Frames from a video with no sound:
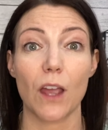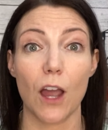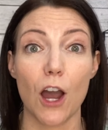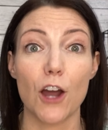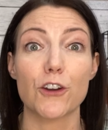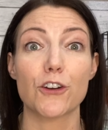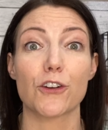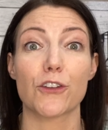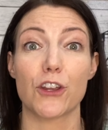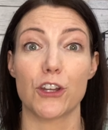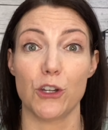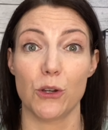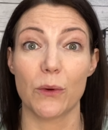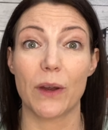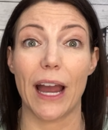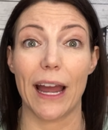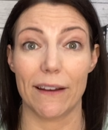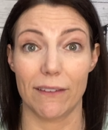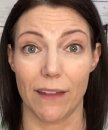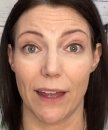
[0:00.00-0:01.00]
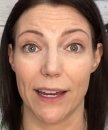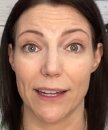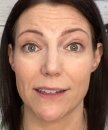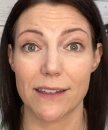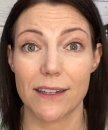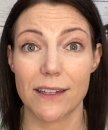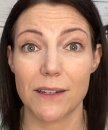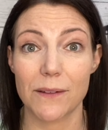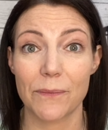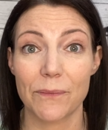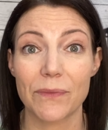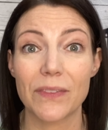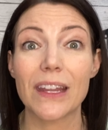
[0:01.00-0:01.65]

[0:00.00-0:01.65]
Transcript: under the new guidelines.